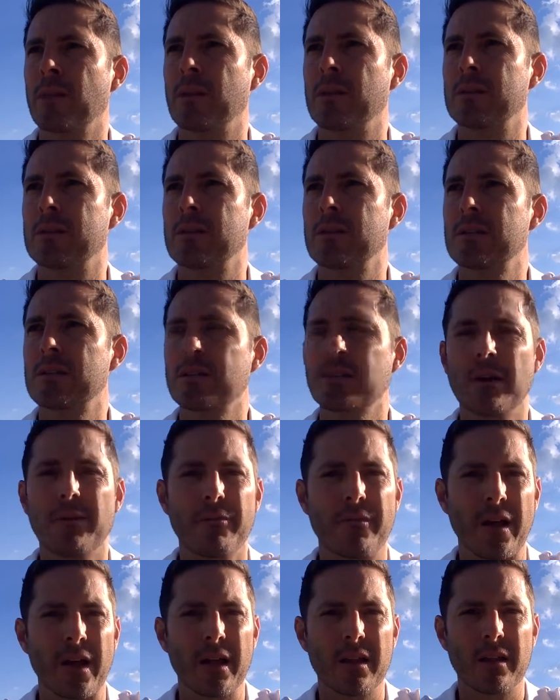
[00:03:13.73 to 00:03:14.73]
Is this an
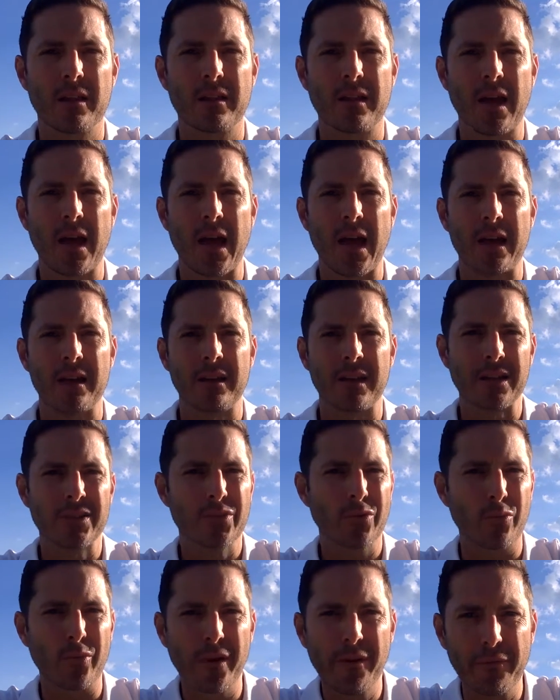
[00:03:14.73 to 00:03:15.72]
event that
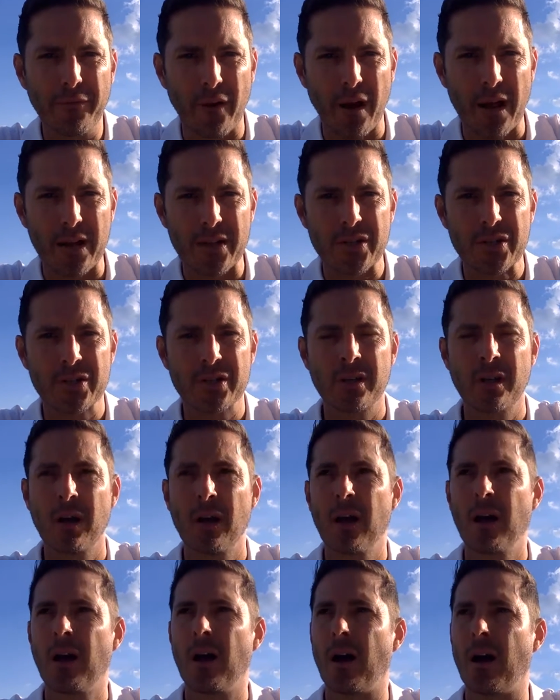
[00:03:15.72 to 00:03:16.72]
needs a refresh?
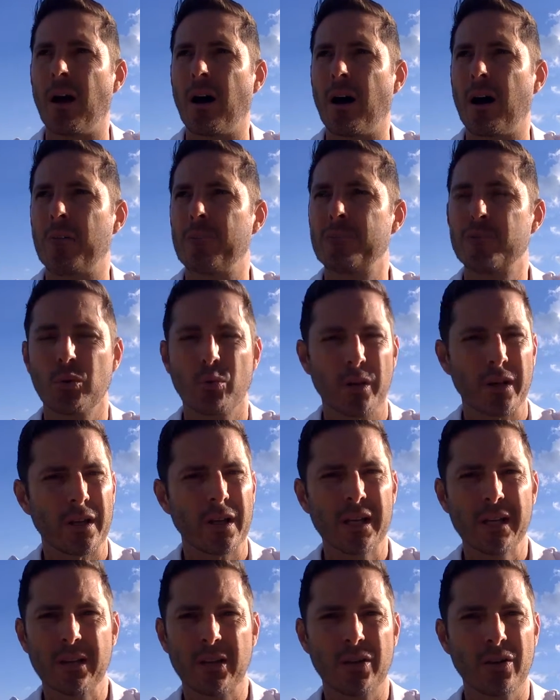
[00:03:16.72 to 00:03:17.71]
Do we
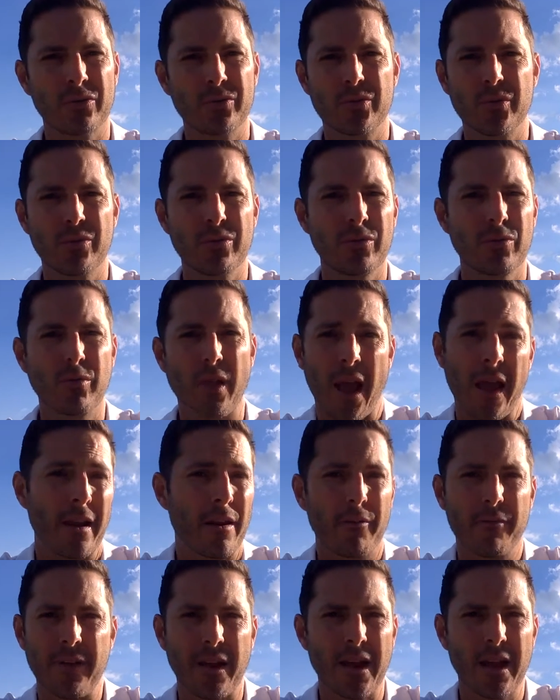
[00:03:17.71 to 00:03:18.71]
need to do
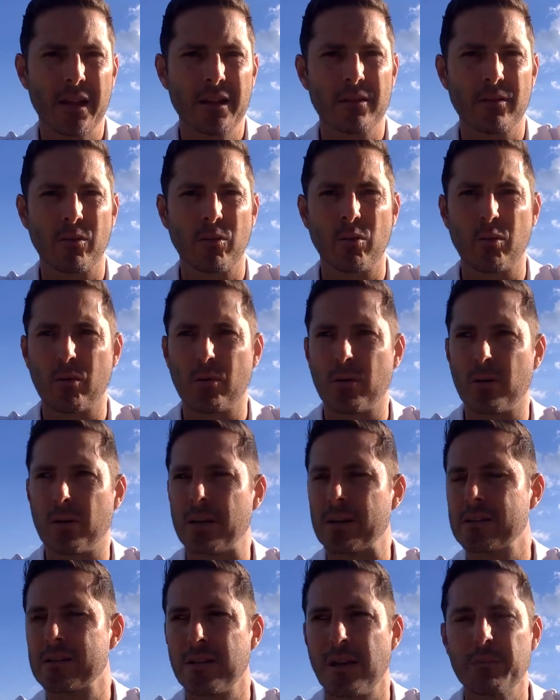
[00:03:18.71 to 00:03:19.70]
an event or
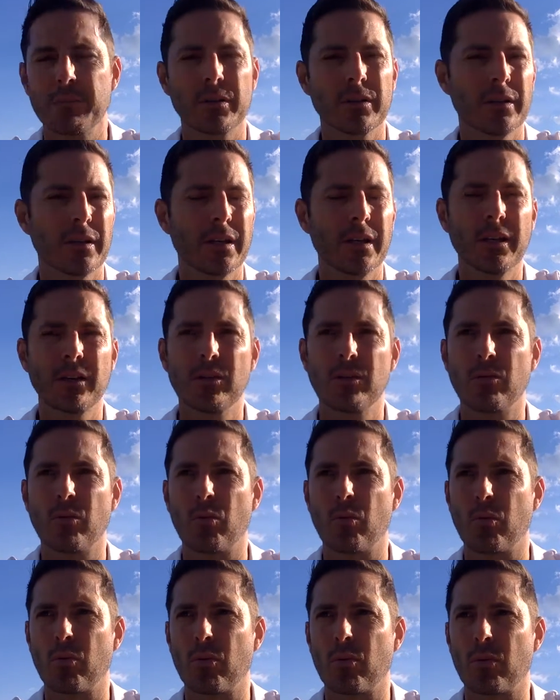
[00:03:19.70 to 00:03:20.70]
an assembly
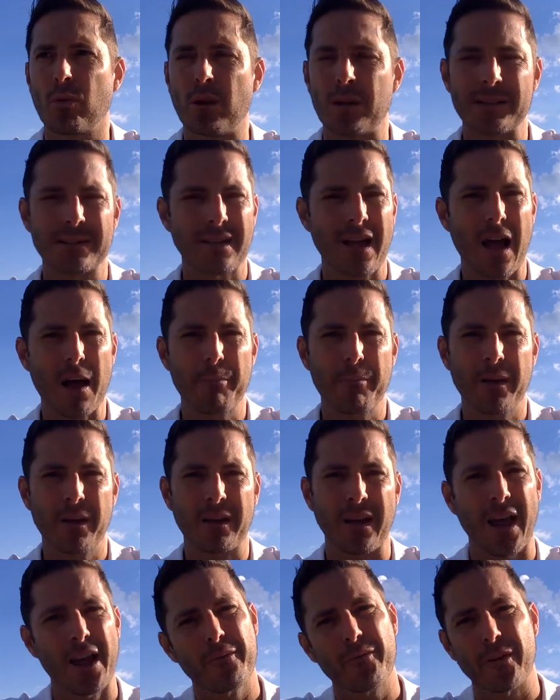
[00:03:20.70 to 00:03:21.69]
or a
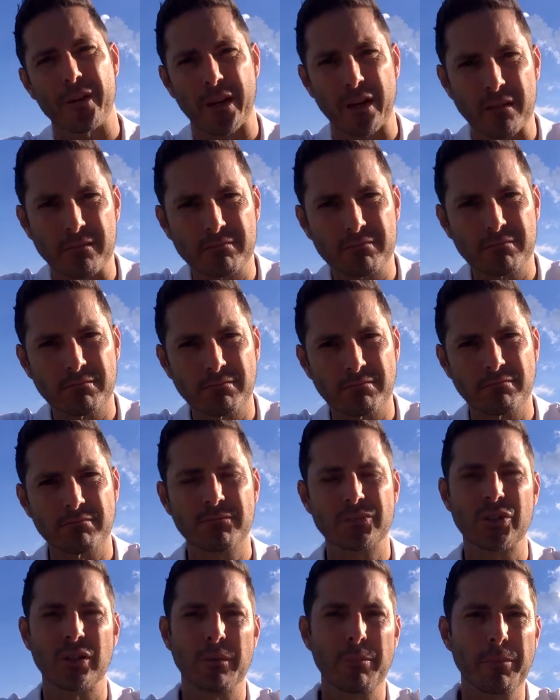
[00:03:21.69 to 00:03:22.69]
topic every year?
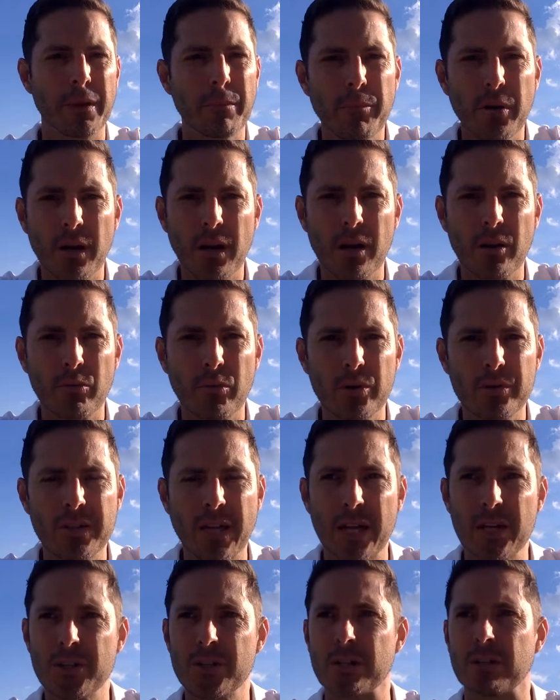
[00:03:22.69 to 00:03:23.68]
Should it be put on a
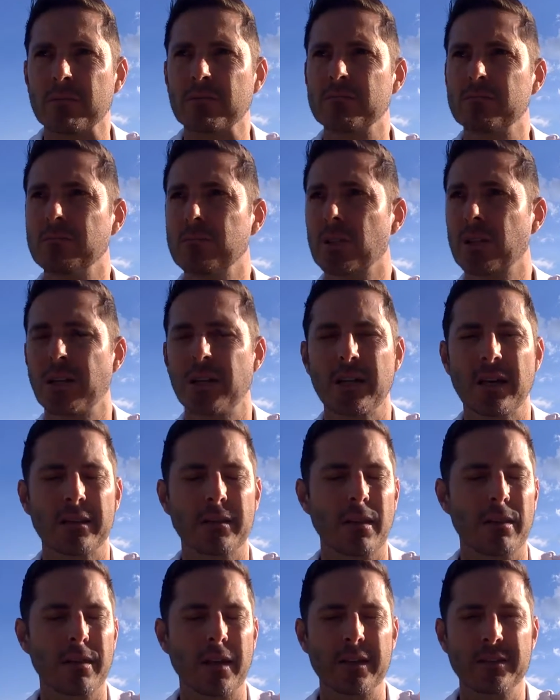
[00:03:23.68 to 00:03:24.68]
rotation? Looking
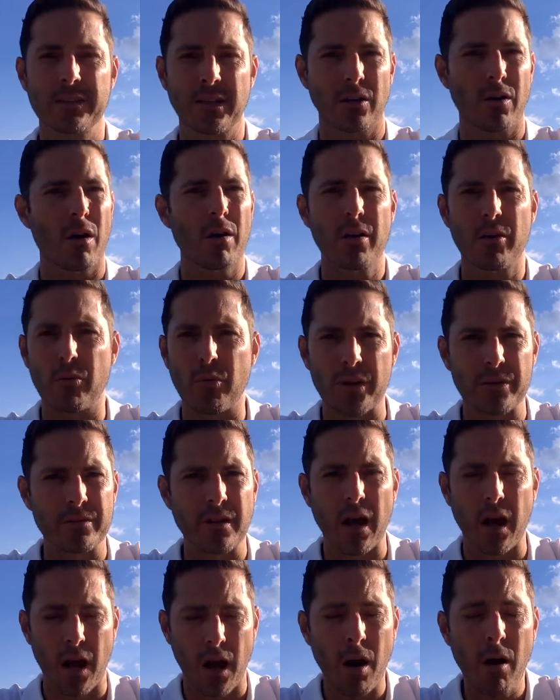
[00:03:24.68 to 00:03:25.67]
at the things that
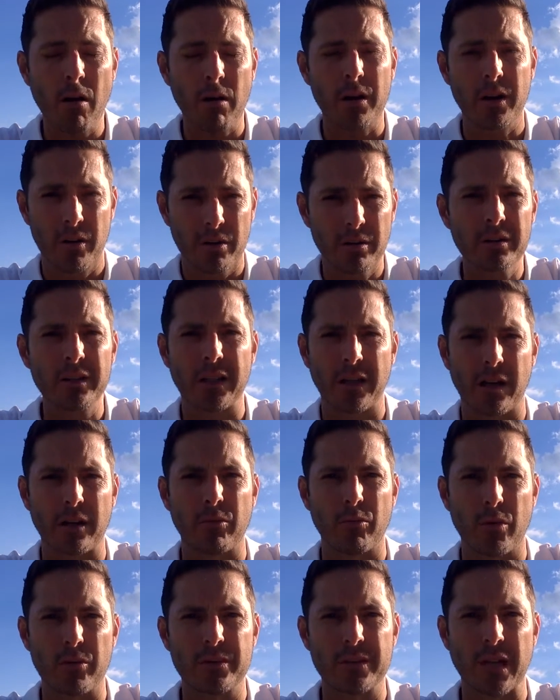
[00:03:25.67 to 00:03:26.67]
are currently on
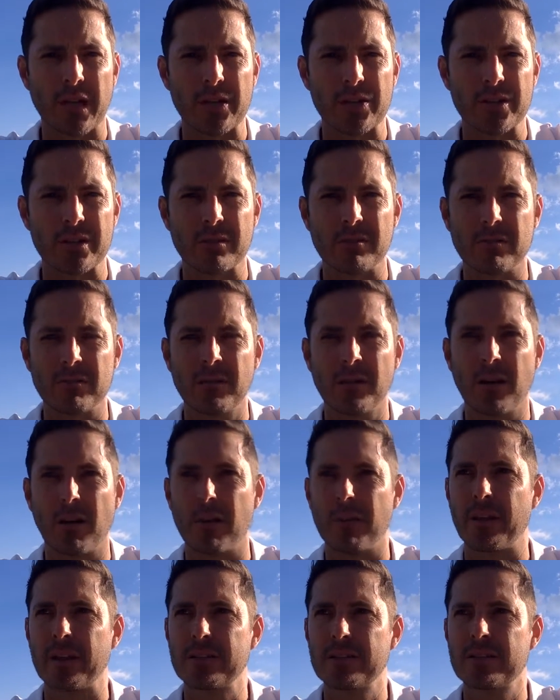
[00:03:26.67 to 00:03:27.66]
a rotation,
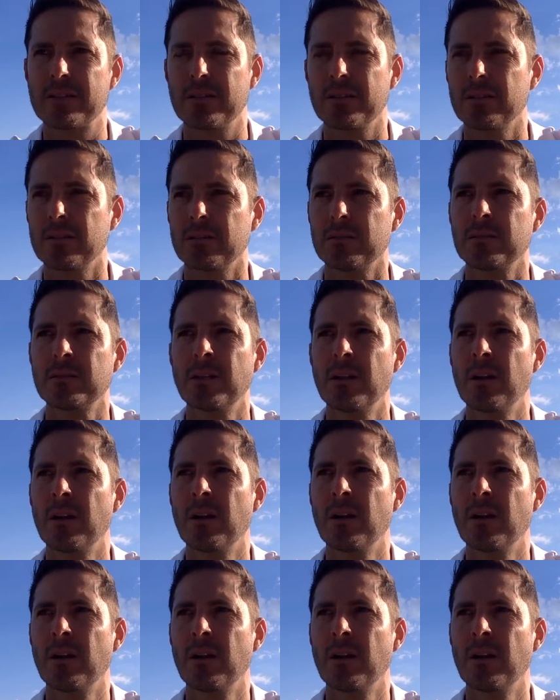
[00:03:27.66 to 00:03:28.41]
are they still